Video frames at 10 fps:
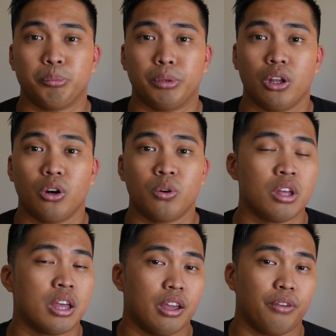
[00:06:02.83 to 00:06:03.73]
below
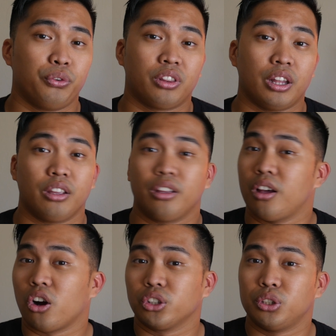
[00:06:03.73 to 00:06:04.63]
if you think
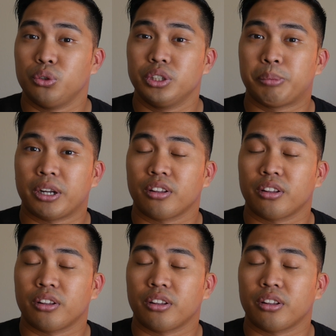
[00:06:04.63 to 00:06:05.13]
R2 is better